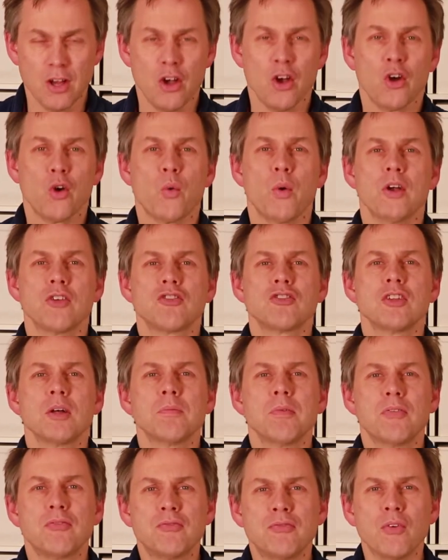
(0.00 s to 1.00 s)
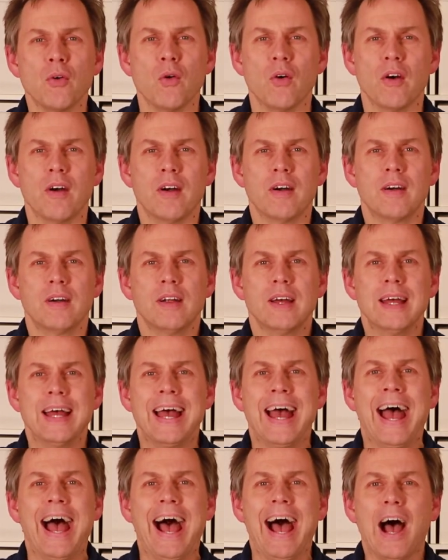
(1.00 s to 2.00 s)
Question number 4.
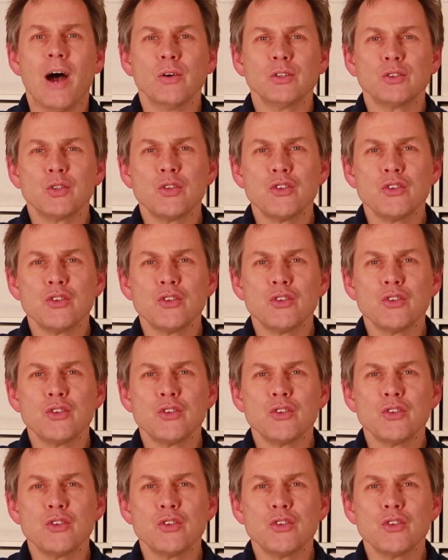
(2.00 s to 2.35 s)
How to